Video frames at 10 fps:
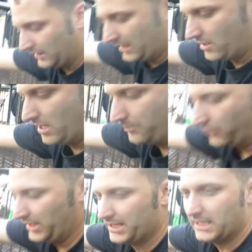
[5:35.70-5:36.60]
they're up
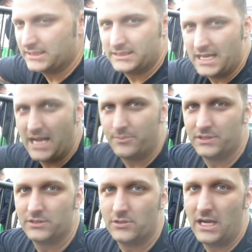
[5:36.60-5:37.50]
breathing at the top
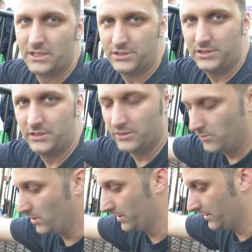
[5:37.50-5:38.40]
is there's no oxygen in
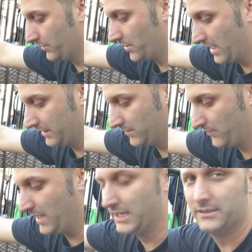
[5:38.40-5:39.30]
the water. They're trying to
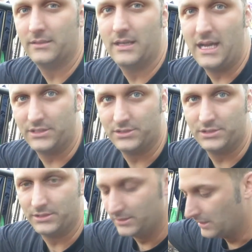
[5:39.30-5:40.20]
find
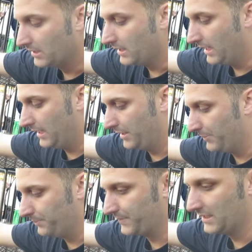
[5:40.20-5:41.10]
oxygen.
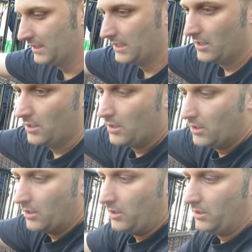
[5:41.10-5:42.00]

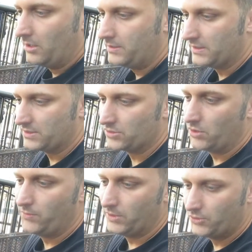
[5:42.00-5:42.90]
Uh, since there's
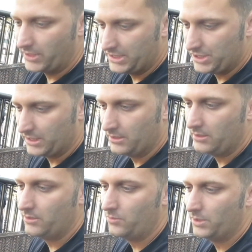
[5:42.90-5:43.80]
no filtration,
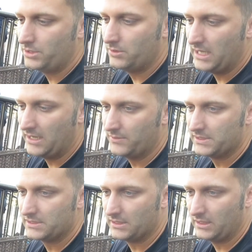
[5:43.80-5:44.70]
what you have
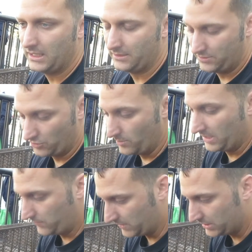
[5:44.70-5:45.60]
is, and so
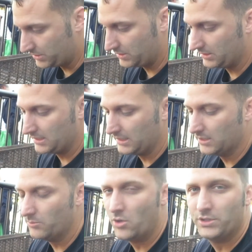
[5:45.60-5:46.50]
many fish,
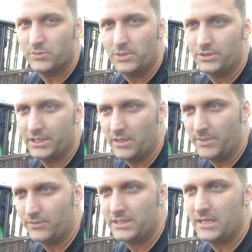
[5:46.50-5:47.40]
the ammonia is building
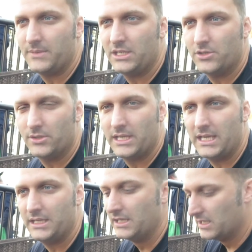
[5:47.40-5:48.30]
up. Every time they urinate,